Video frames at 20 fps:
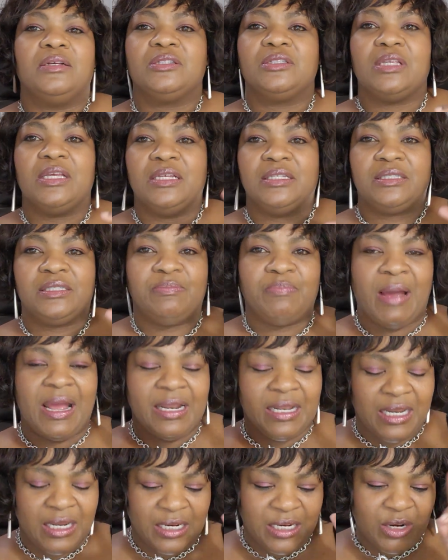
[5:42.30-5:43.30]

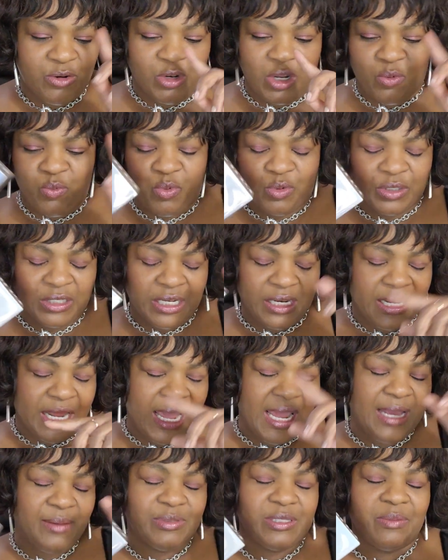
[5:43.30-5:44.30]
The
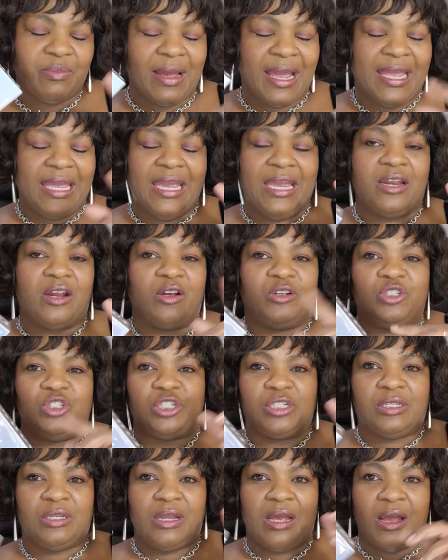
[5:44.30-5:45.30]
names in my head
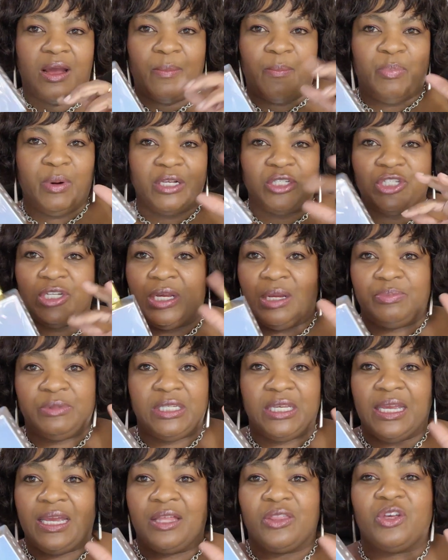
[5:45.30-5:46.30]
are bunching up
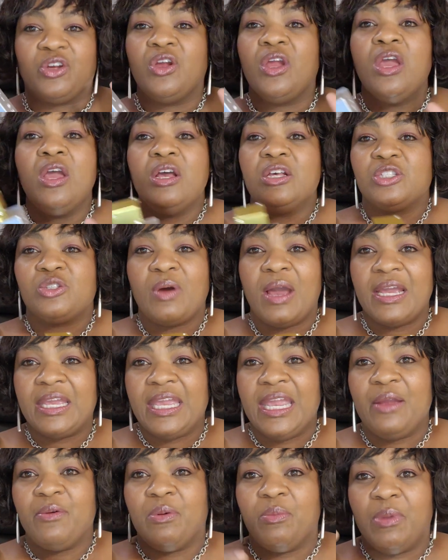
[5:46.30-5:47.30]
together. So I
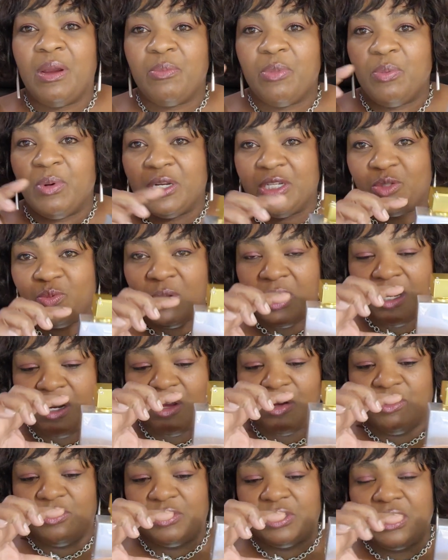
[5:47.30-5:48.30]
can't remember. But it's one of
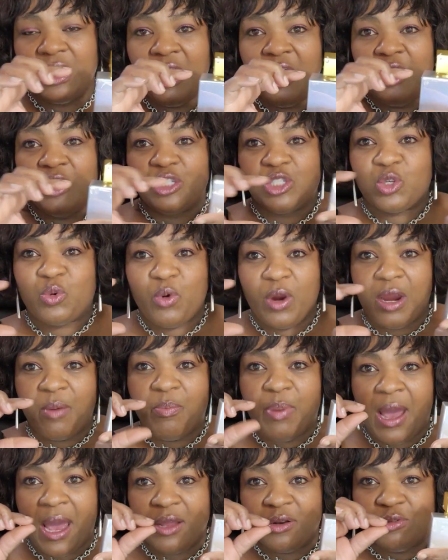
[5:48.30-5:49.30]
those square
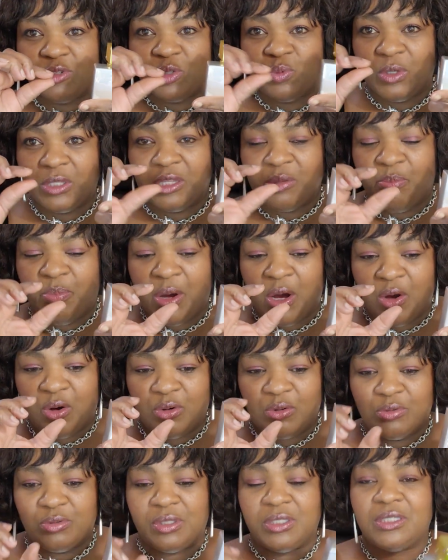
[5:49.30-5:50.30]
bottles with the
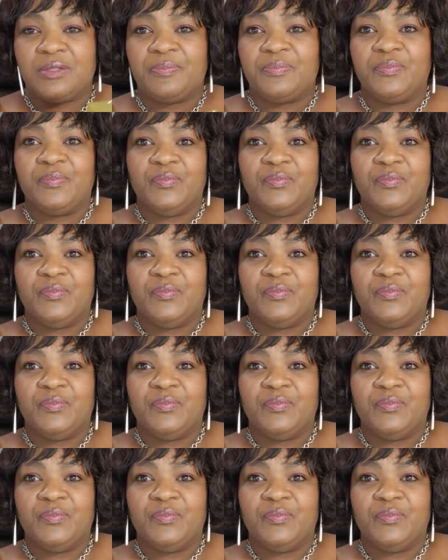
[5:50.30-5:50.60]
bows.